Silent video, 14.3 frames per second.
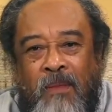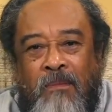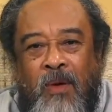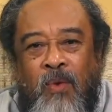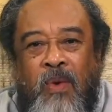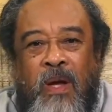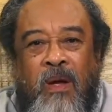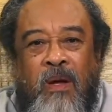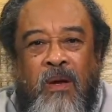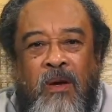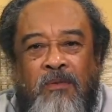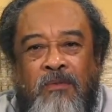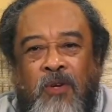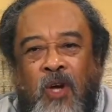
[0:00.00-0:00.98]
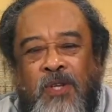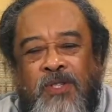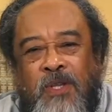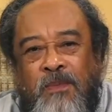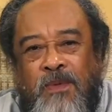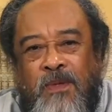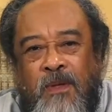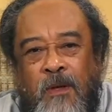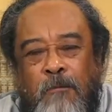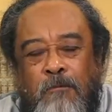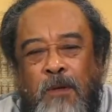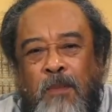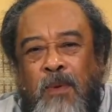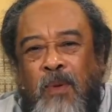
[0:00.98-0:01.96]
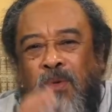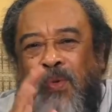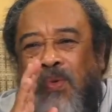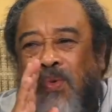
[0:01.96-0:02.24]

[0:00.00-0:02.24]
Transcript: Beware of gossips. People,